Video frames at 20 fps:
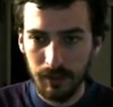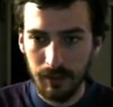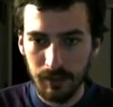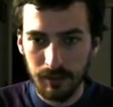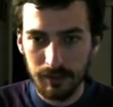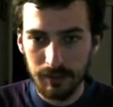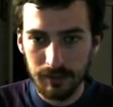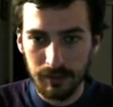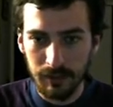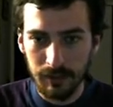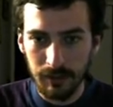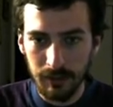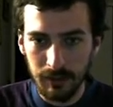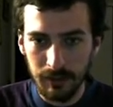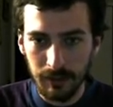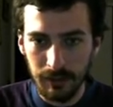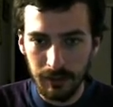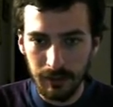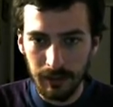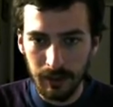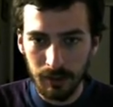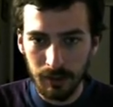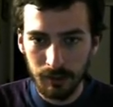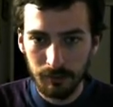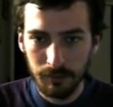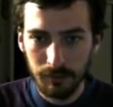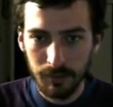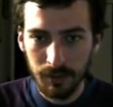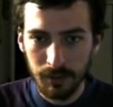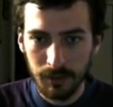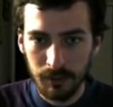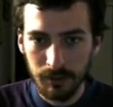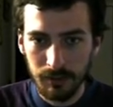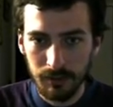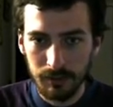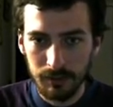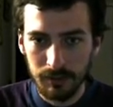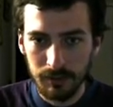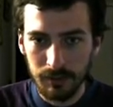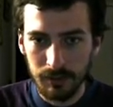It's going to need an output,
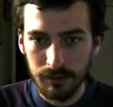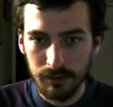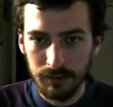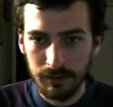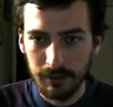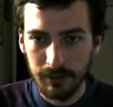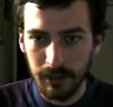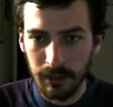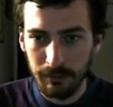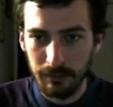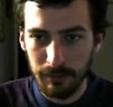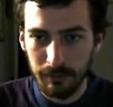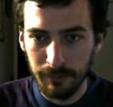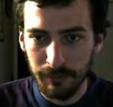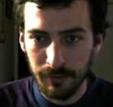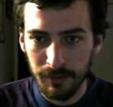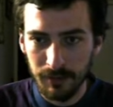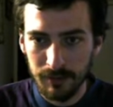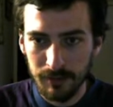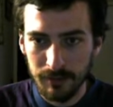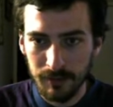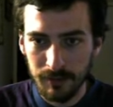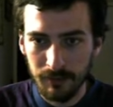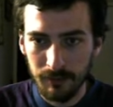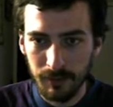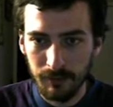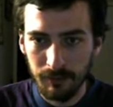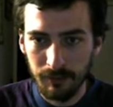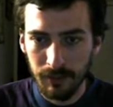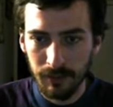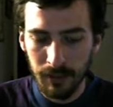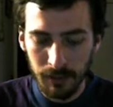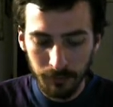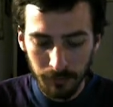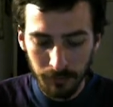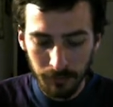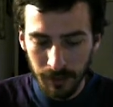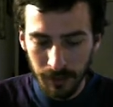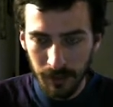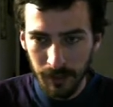so I'll just copy most of the file
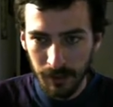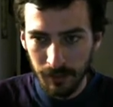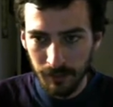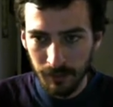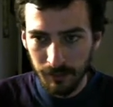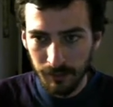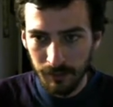path.